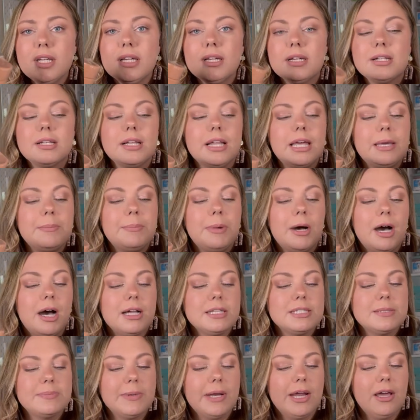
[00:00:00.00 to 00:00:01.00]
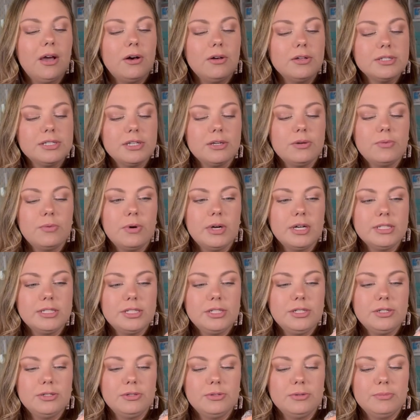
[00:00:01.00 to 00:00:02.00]
clay pots, but I also want
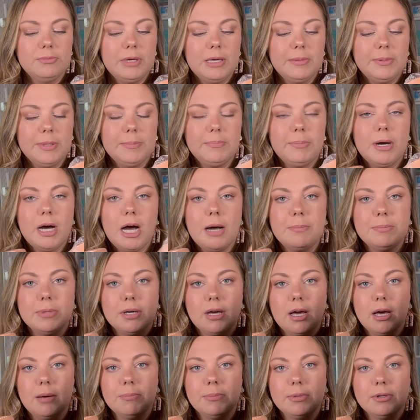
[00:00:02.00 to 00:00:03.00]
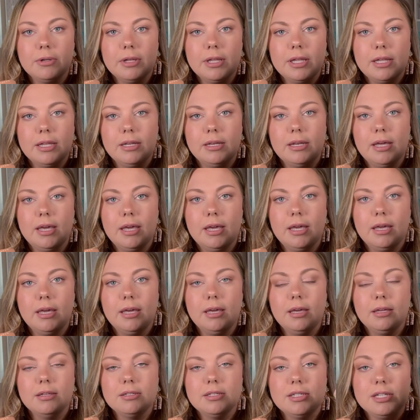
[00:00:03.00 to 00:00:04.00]
to maybe pop a couple in
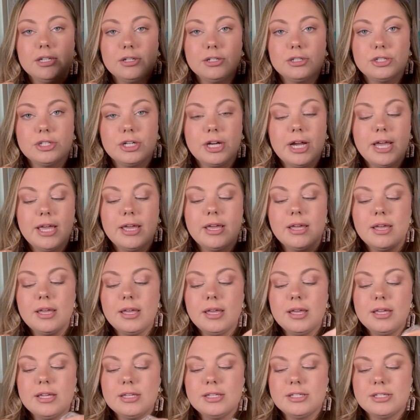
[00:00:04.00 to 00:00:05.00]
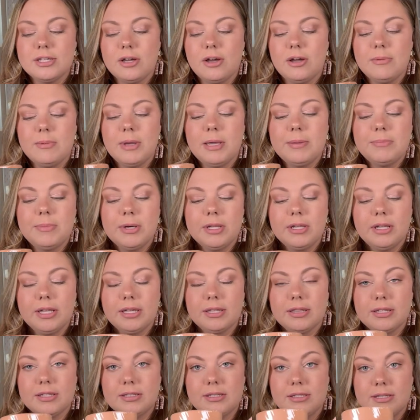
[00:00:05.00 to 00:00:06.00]
a tiered tray. So I might put
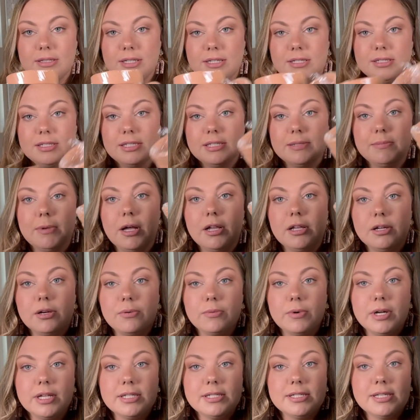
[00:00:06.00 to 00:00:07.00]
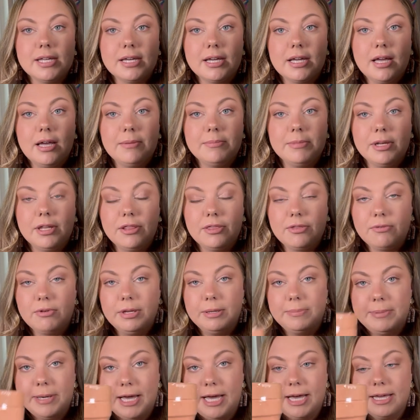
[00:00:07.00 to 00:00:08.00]
like the, these smaller ones that come in a
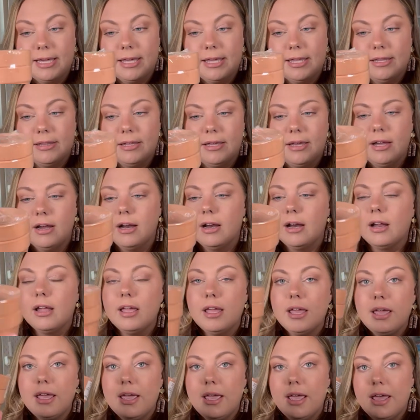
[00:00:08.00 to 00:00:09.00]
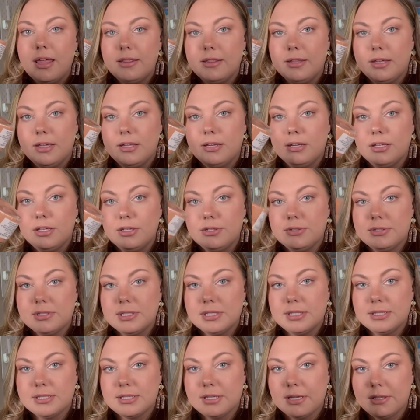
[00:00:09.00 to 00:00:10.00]
three pack in there, and then use
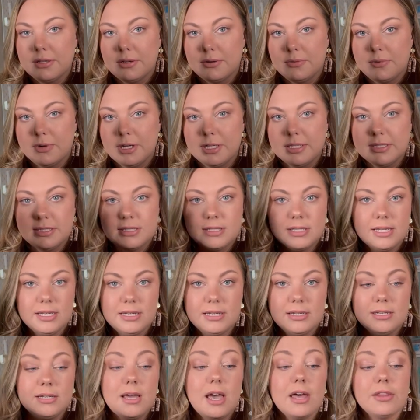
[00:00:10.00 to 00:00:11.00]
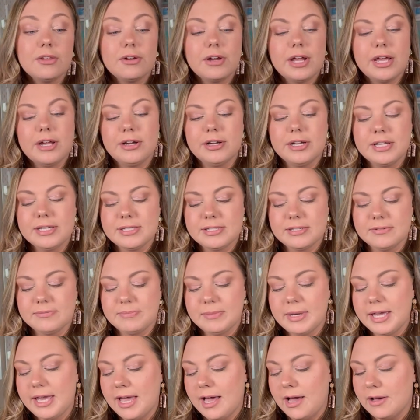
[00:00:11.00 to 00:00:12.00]
these other ones in other areas of
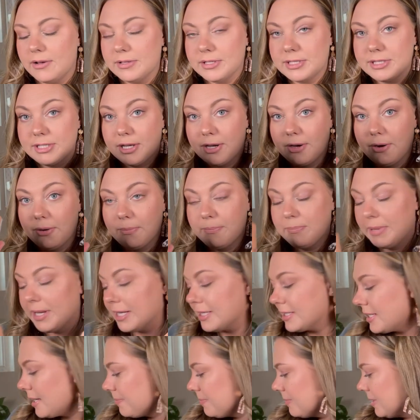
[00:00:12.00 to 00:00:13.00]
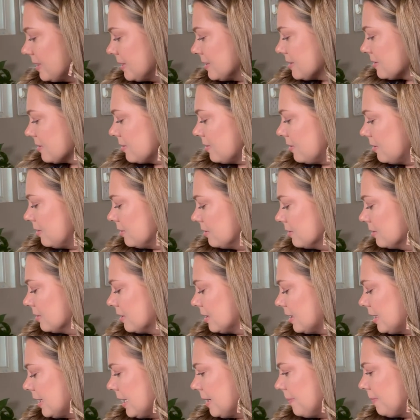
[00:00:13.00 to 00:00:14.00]
my house. So picked up these little
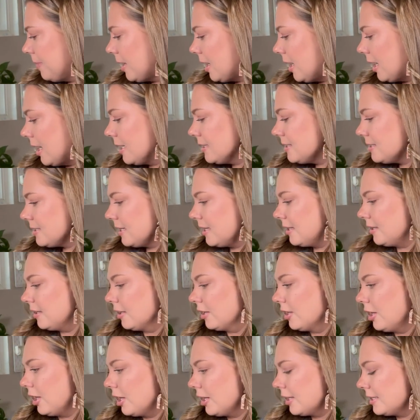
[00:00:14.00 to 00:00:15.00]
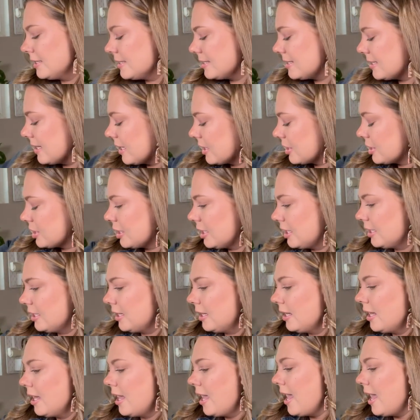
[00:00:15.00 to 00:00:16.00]
clay pots in the garden
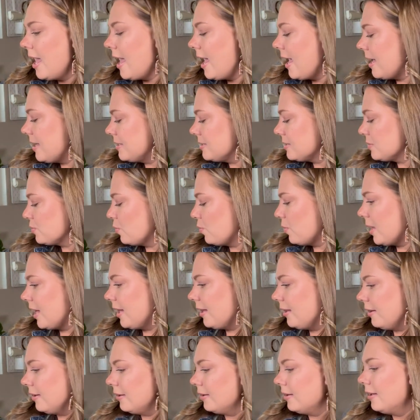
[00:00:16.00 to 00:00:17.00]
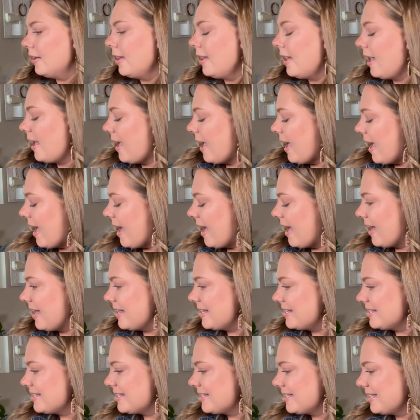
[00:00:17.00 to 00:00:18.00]
section, as well
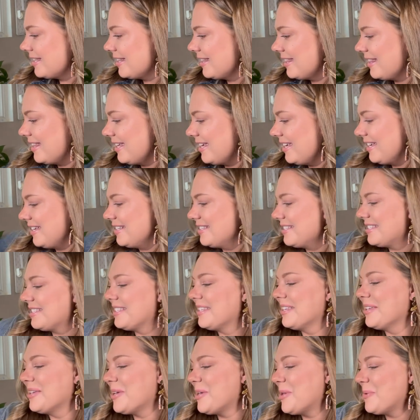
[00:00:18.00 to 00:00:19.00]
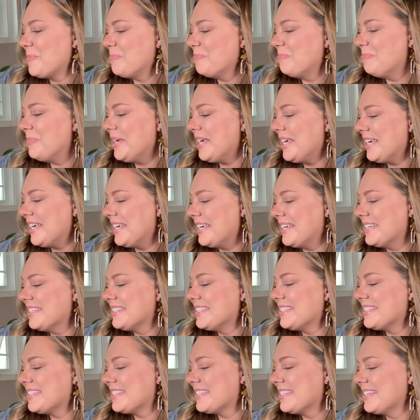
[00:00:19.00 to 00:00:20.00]
as these
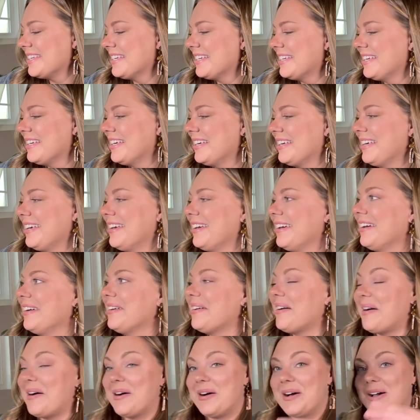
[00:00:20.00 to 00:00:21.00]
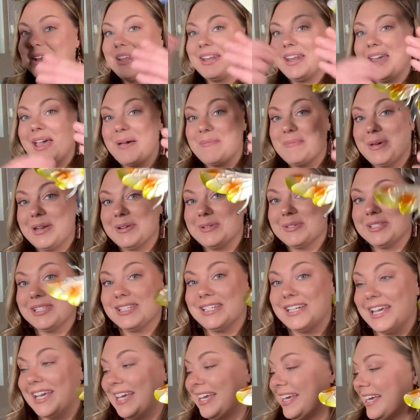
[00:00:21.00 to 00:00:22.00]
bees on a metal
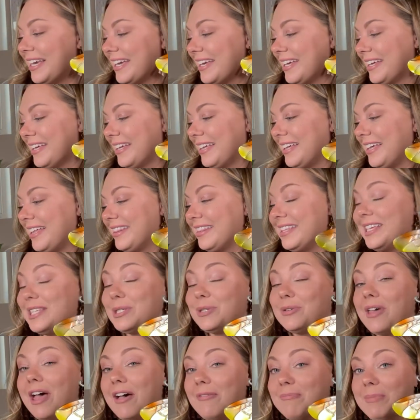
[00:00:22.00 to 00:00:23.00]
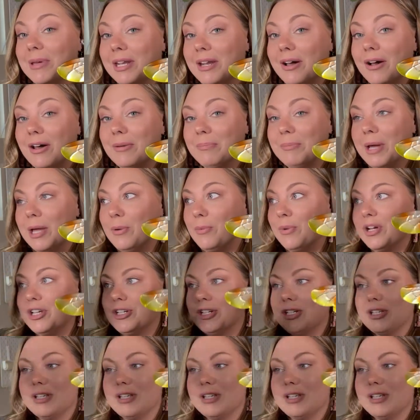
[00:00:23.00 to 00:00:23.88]
stake. These have been on my wish